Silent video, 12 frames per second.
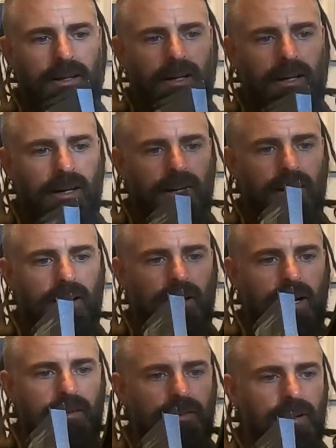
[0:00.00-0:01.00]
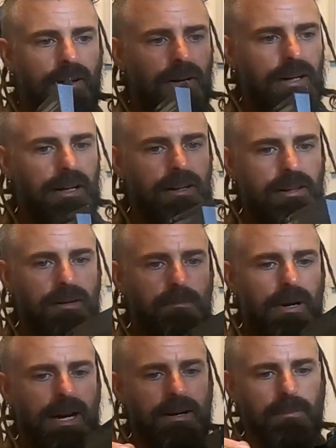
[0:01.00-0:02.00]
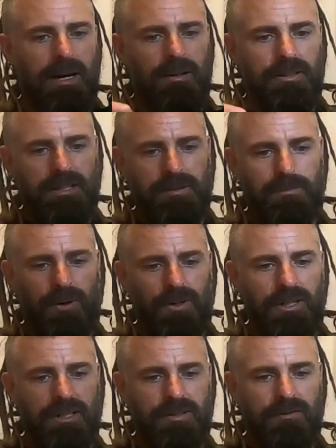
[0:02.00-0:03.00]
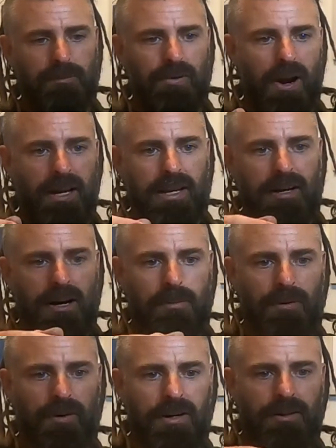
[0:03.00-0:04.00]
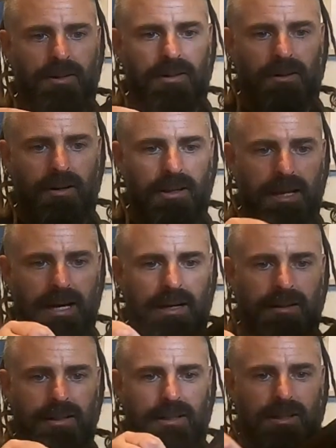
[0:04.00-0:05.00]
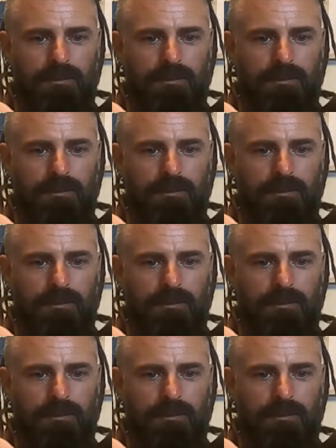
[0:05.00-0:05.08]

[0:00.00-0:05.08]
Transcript: I haven't heard anything bad about these bodies for breaking up or anything like that,